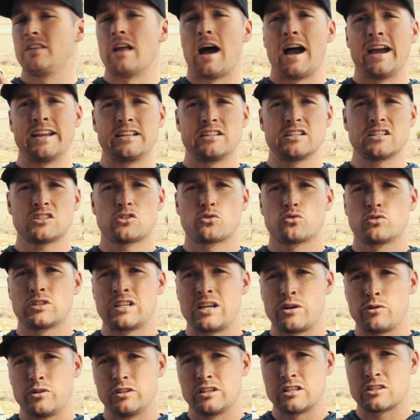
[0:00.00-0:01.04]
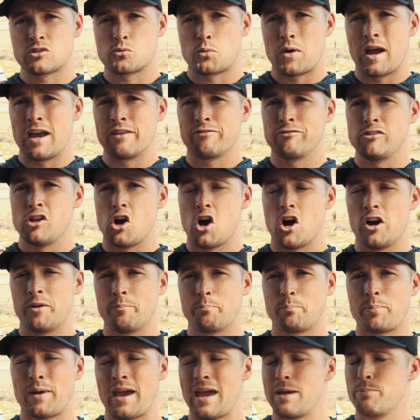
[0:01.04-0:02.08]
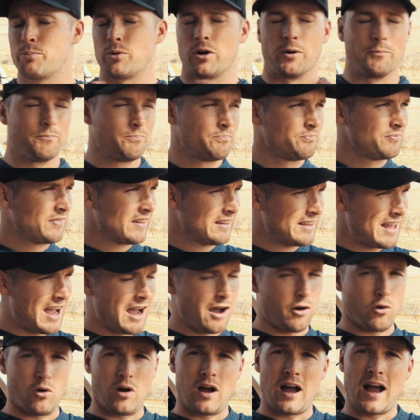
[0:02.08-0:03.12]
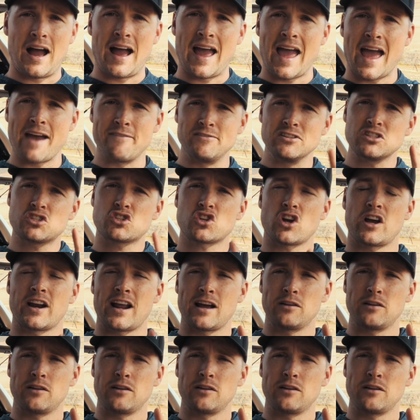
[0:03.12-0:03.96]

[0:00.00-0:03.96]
I just zeroed this rifle on paper. Now, I haven't shot